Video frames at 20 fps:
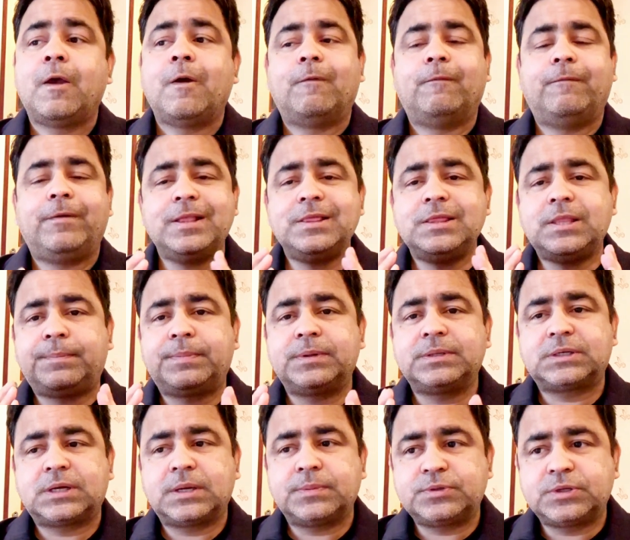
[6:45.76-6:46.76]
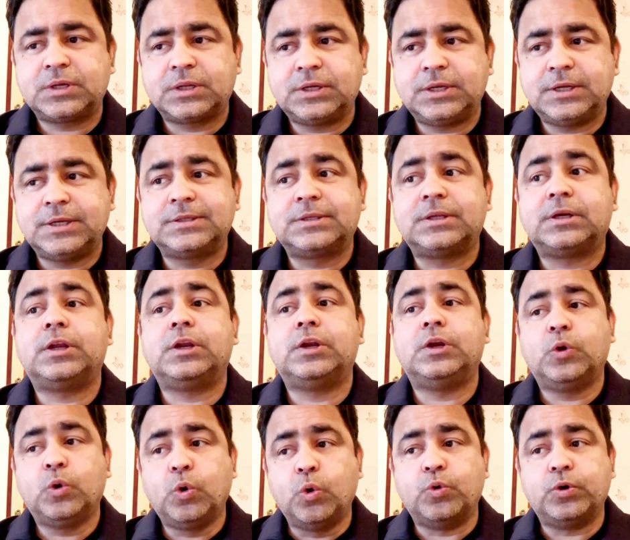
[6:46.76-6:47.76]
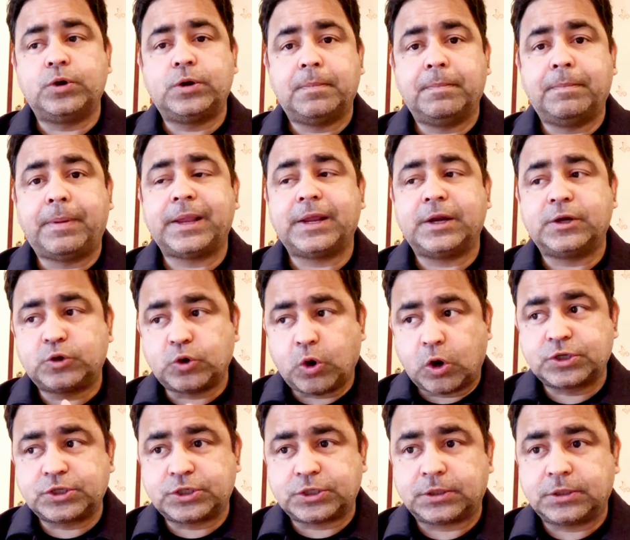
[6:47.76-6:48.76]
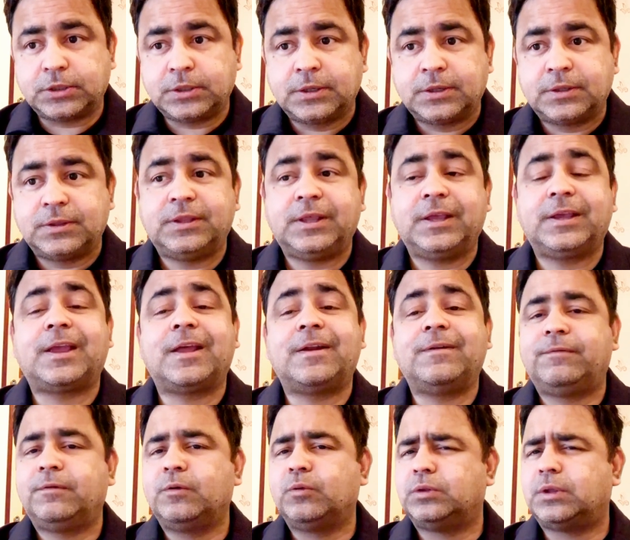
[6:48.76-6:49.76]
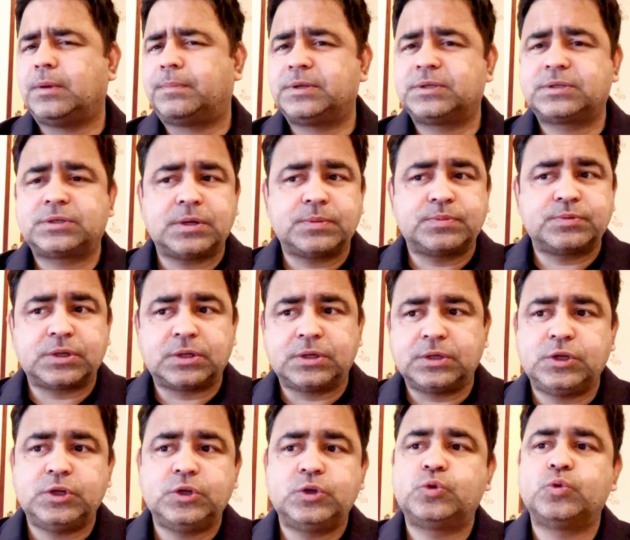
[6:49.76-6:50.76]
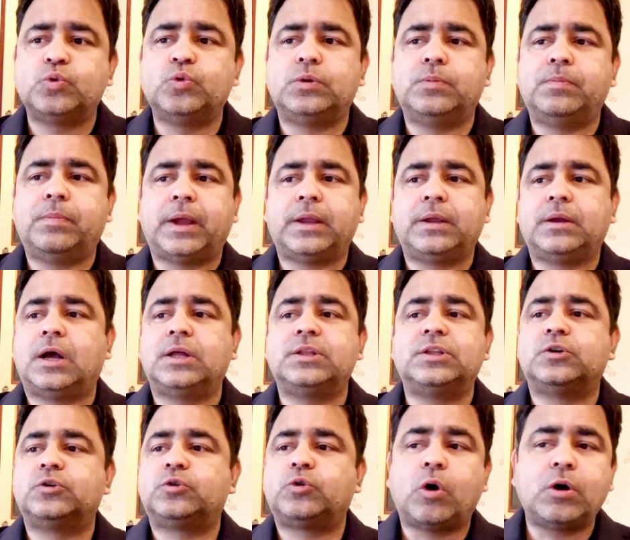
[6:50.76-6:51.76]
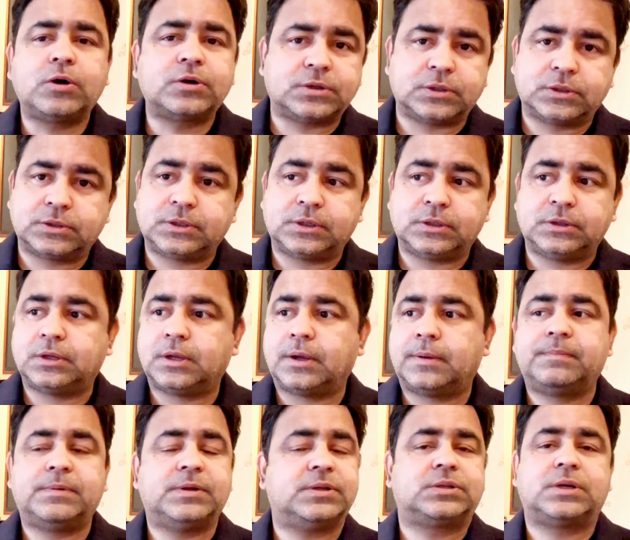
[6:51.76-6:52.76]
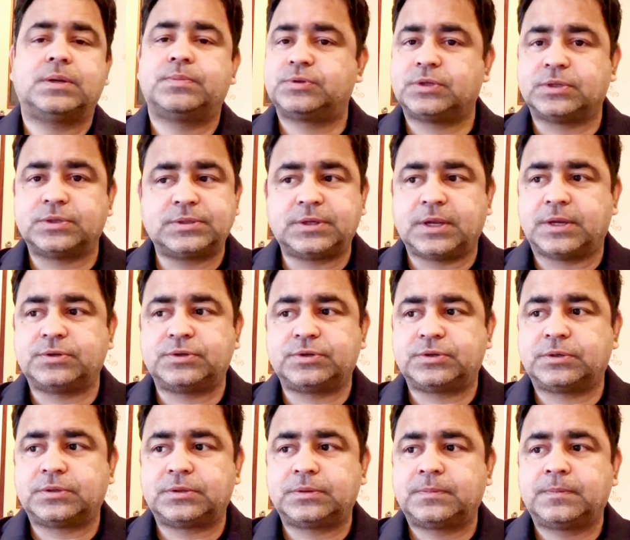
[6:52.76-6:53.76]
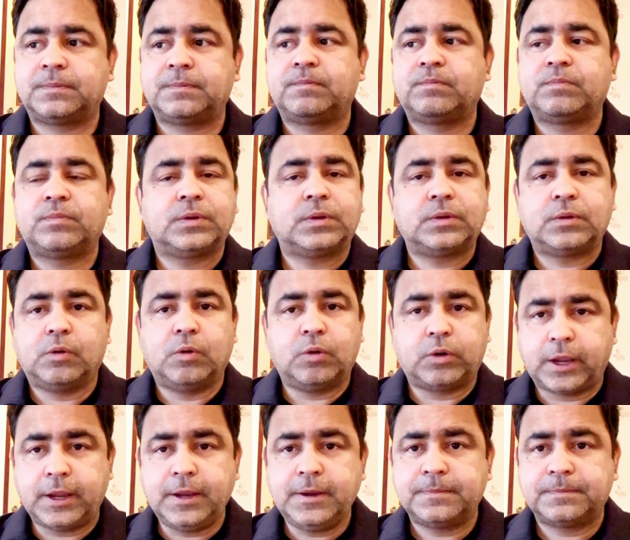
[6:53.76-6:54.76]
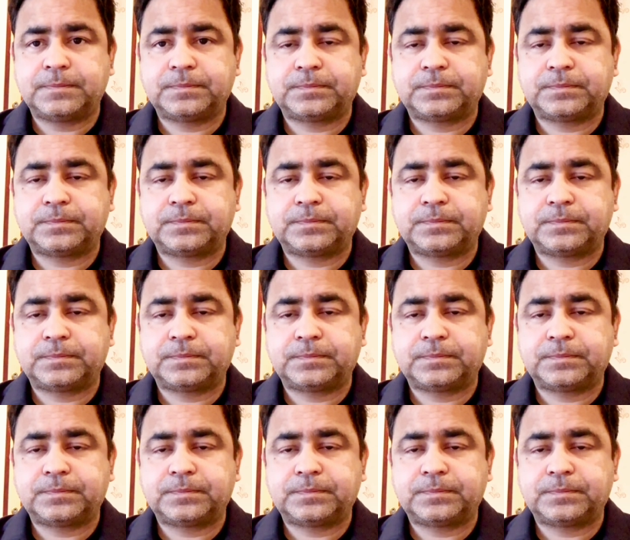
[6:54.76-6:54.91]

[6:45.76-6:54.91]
When the prescription is renewed by a doctor, they can view the prescription issued by other doctors in the prescription center. Okay?